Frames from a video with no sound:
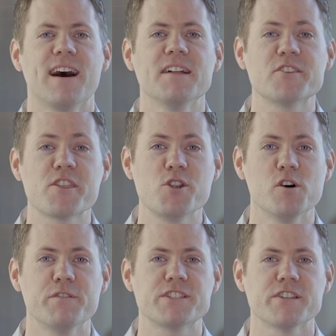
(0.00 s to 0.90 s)
On to the
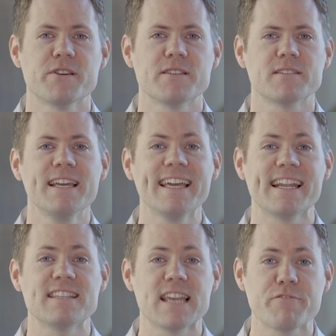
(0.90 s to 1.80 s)
Nova series. It
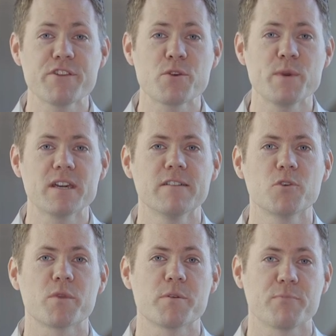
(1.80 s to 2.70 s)
has everything we
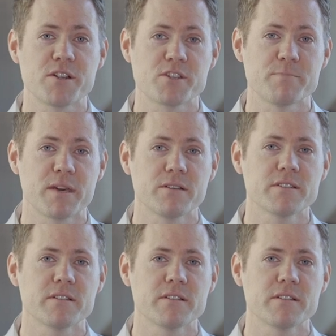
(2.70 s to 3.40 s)
covered with the Precious Metal